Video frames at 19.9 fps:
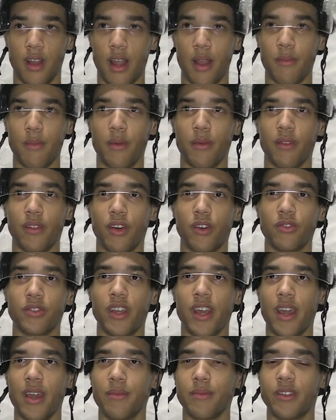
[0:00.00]
I remember those
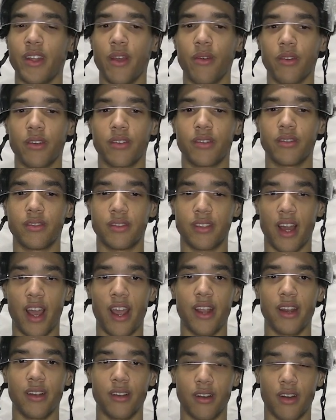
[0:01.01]
games, they were
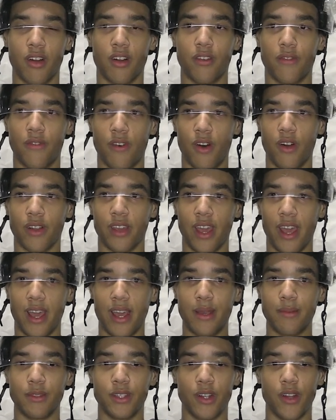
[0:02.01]
tight, hard-fought
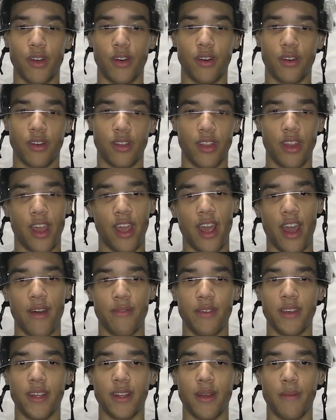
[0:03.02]
games. They
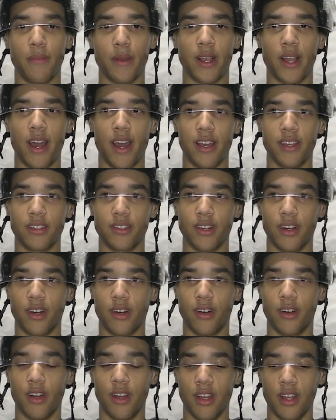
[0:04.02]
have the Olympic ice,
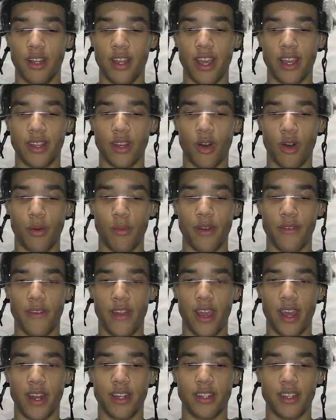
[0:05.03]
so they had the home
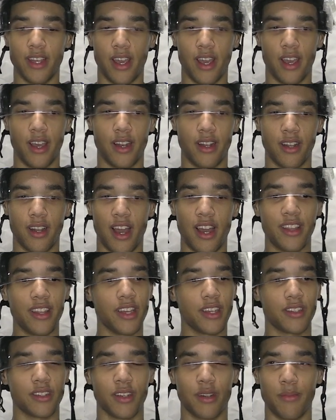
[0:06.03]
advantage, and I
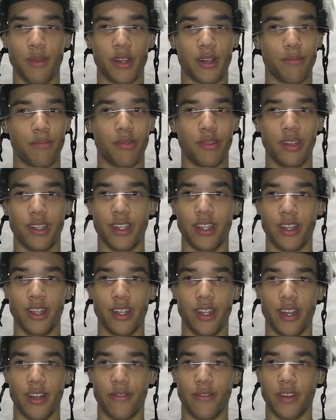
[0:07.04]
think it's going to be
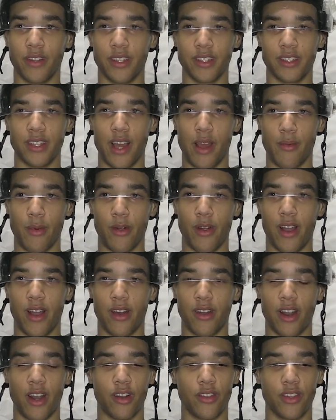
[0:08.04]
completely different this time
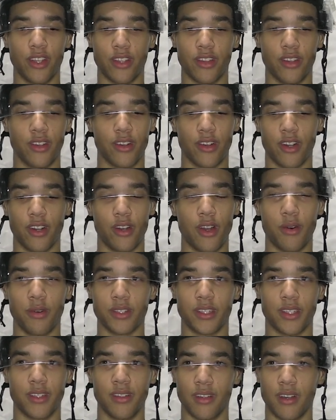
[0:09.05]
around. I don't think they're going to know
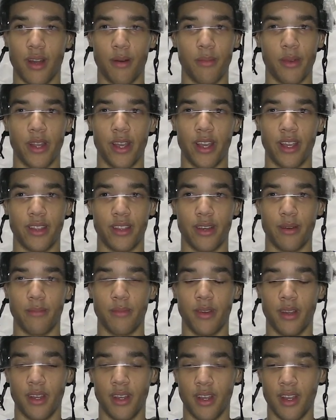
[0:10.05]
what's coming to hit
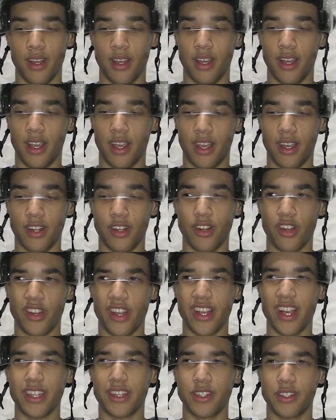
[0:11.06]
them. And,
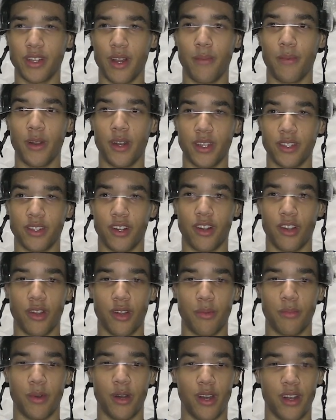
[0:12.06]
they got the jump on us
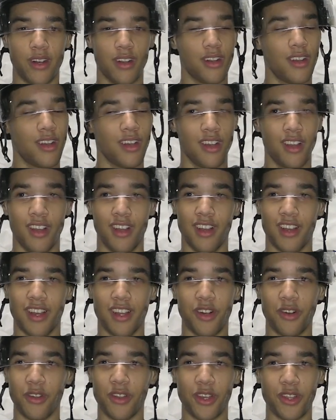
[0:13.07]
earlier, but I
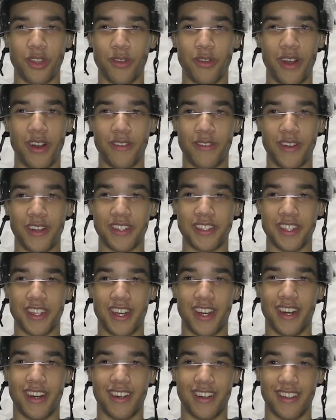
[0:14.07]
don't think they're ready for us
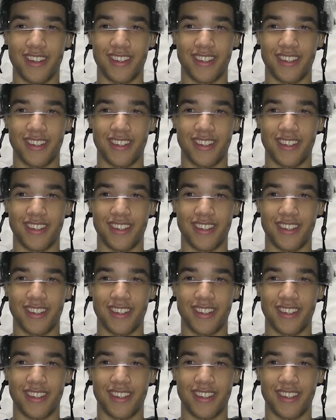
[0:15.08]
now.